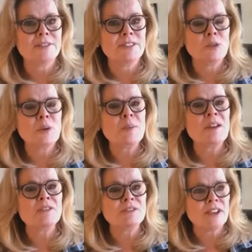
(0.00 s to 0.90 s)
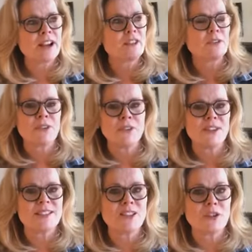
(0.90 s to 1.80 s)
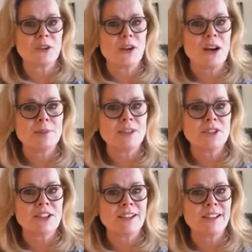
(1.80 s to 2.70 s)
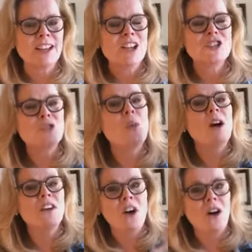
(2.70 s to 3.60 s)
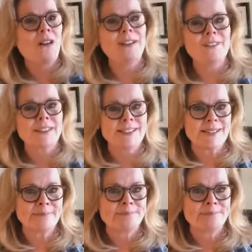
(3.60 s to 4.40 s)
You want to be on fire for the things that you're accomplishing. Do you want all of it?